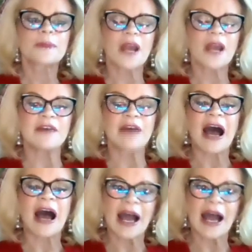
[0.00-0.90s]
a
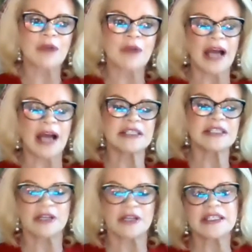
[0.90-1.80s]
high rise. So
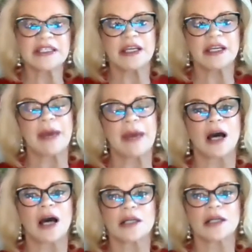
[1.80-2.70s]
let's think
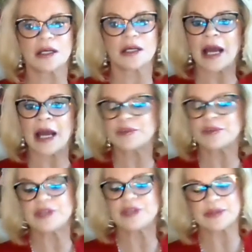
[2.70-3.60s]
about, I'm doing
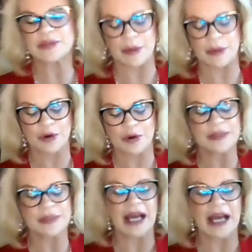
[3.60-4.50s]
this on
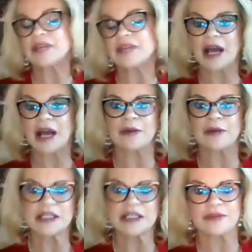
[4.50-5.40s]
purpose. I live in a high rise.
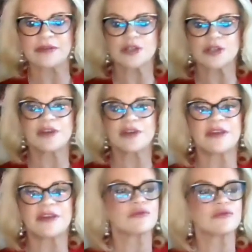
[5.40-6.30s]
I live on the 25th
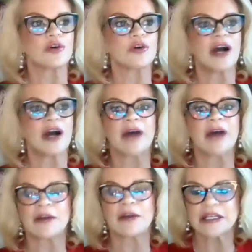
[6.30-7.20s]
floor of a high
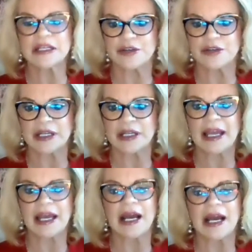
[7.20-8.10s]
rise here in
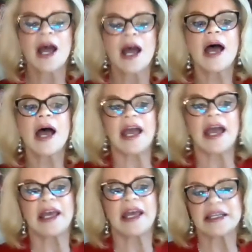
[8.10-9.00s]
Atlanta.
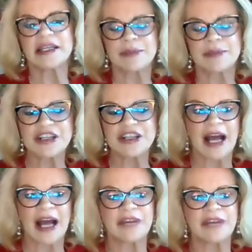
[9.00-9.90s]
And as I mentioned, I
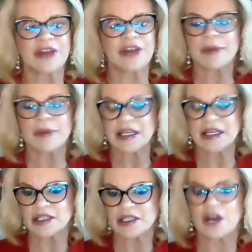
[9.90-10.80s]
never thought about
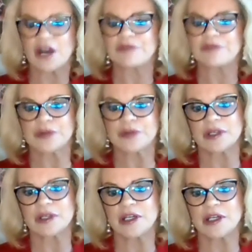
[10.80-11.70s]
comfort,
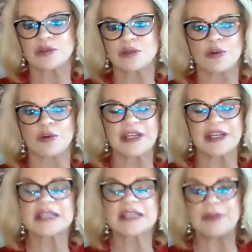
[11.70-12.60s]
or the
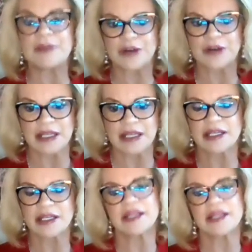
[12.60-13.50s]
experience.
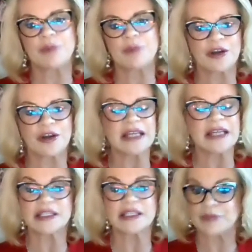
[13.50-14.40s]
And I think part of that's
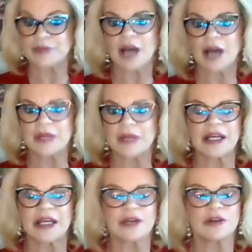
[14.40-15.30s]
because I'm not a
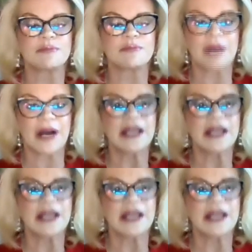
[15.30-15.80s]
millennial, but